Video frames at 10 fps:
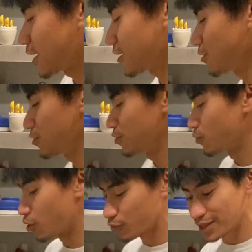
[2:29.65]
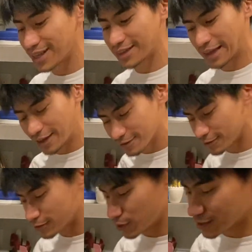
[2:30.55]
like you won't really taste the
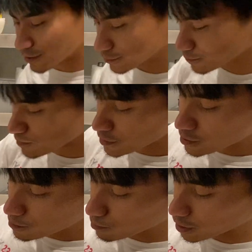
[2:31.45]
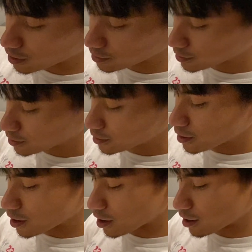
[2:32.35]
sweetness, but
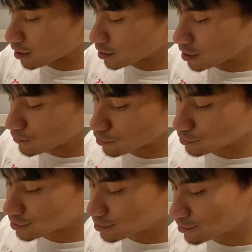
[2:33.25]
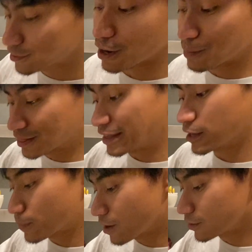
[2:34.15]
if you stop and
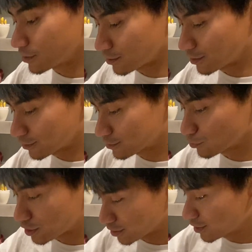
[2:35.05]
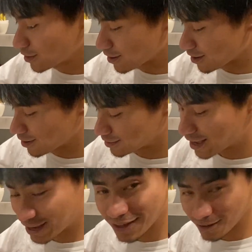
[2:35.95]
think about it, it is sweet.
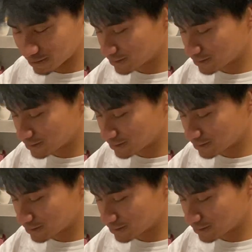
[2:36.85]
That kind of